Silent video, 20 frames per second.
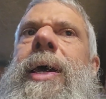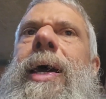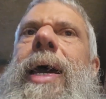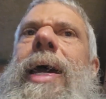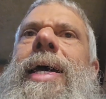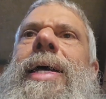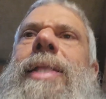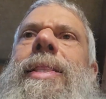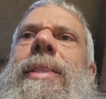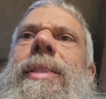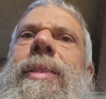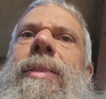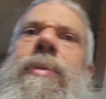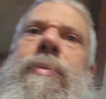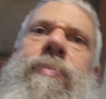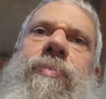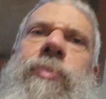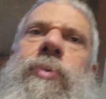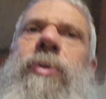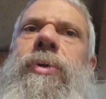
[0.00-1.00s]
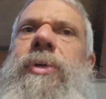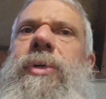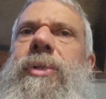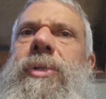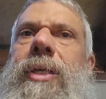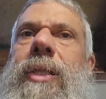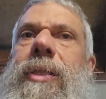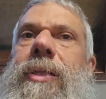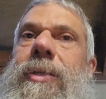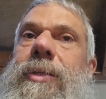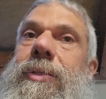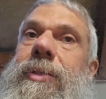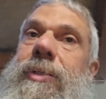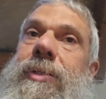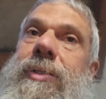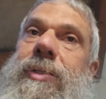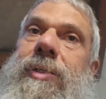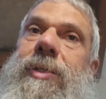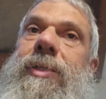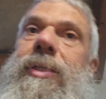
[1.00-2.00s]
And it's a
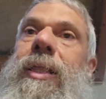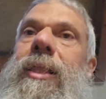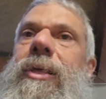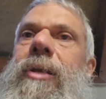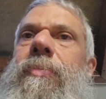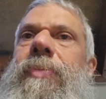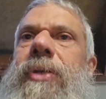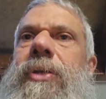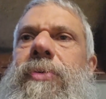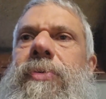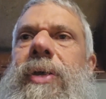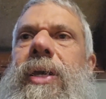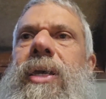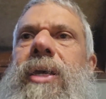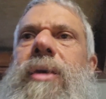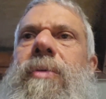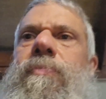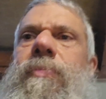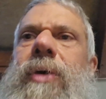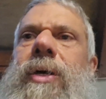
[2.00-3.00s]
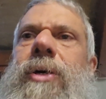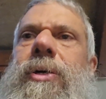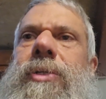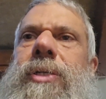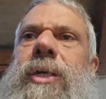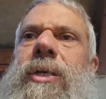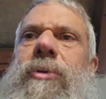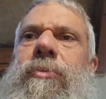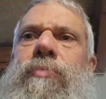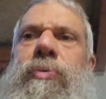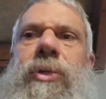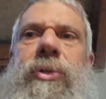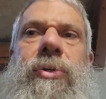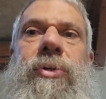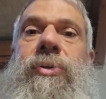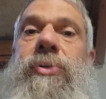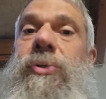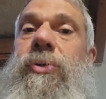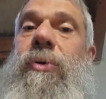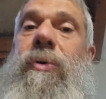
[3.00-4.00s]
little bit tricky because it could be
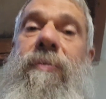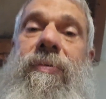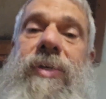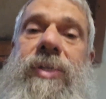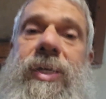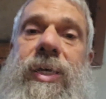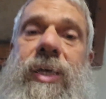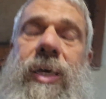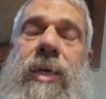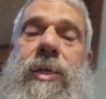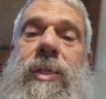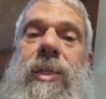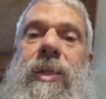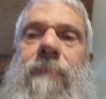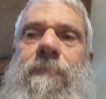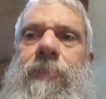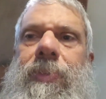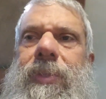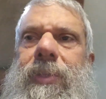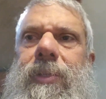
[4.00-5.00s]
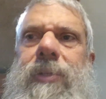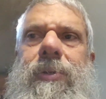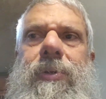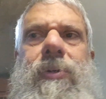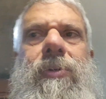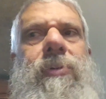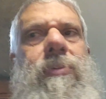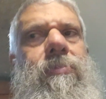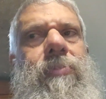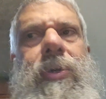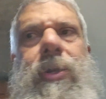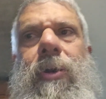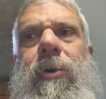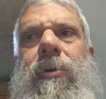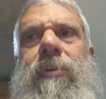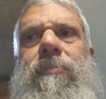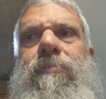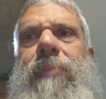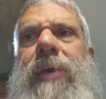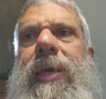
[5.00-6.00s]
just servicing it, just
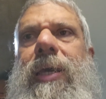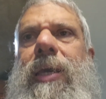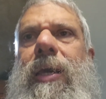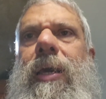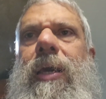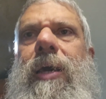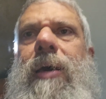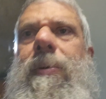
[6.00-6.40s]
making